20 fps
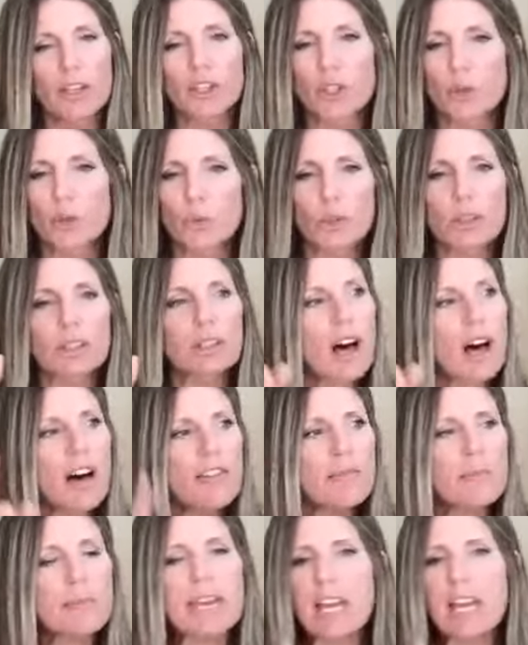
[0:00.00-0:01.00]
you will
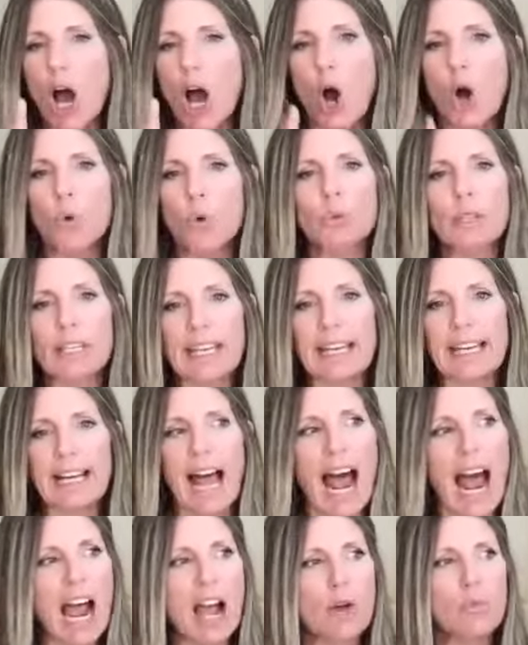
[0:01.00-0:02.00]
love me only,
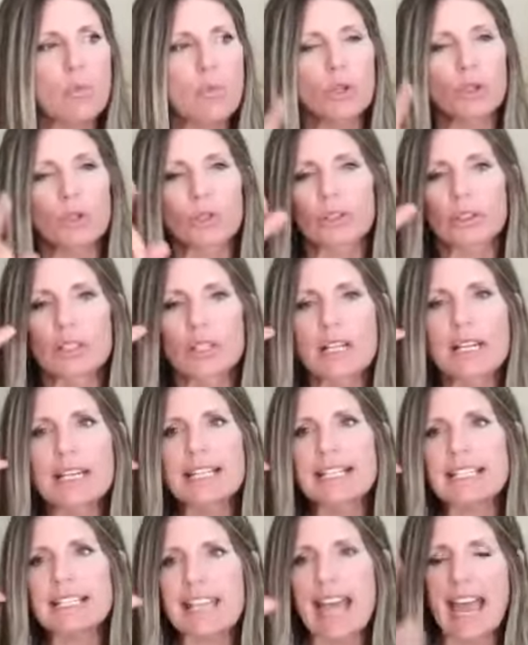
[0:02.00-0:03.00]
and I will
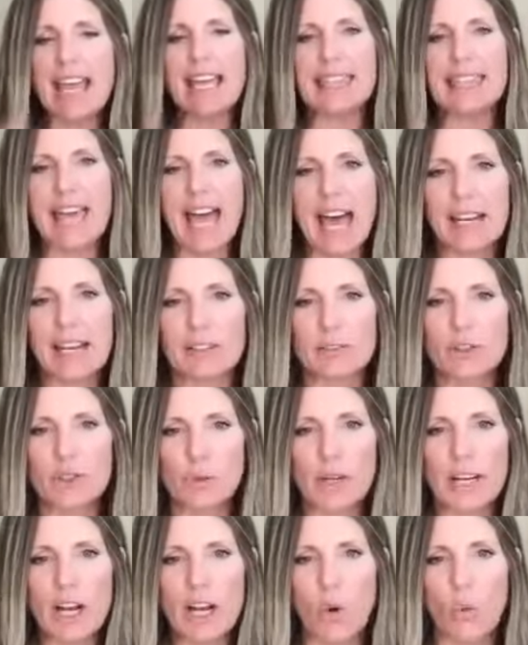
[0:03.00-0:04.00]
take that
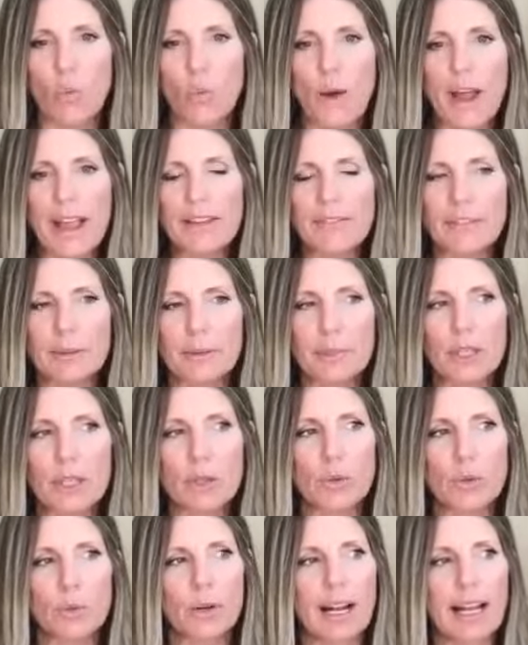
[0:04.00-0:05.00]
drink away from
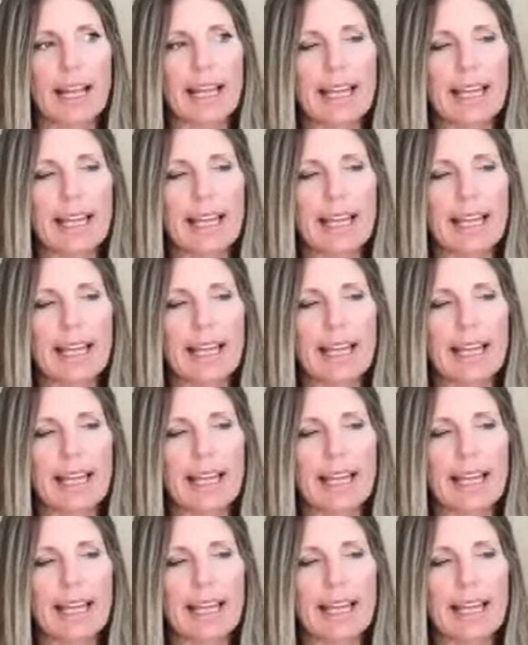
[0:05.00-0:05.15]
you.